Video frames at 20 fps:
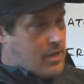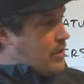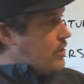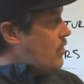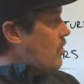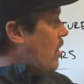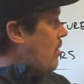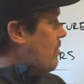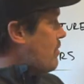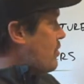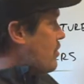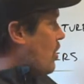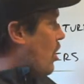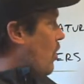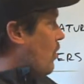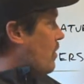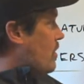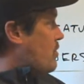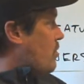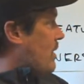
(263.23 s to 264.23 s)
you almost
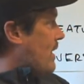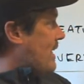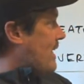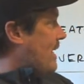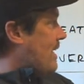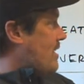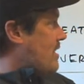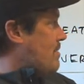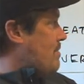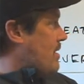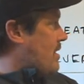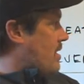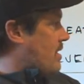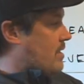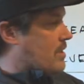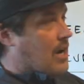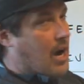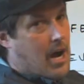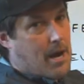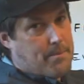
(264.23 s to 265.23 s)
always want to catch them at
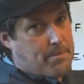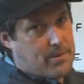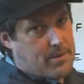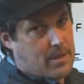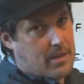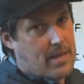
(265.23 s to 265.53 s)
the top where the